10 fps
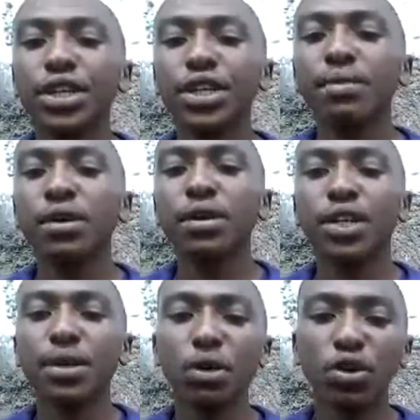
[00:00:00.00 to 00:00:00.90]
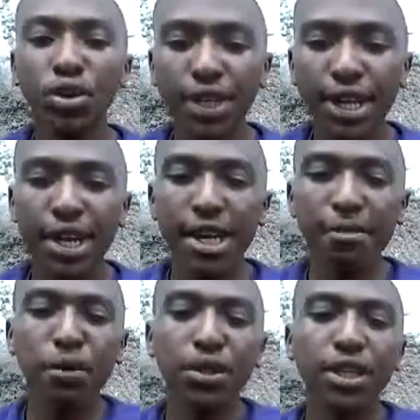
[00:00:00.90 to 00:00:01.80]
it's about
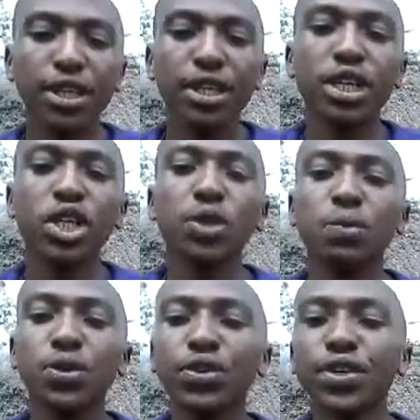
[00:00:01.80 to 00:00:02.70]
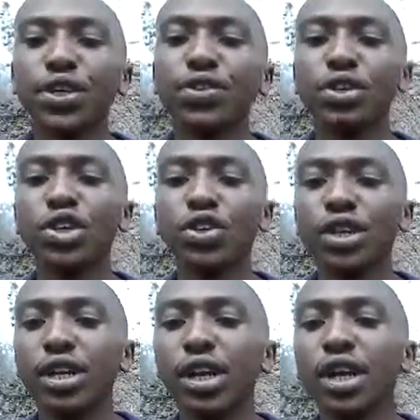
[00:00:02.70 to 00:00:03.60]
imports and exports restriction.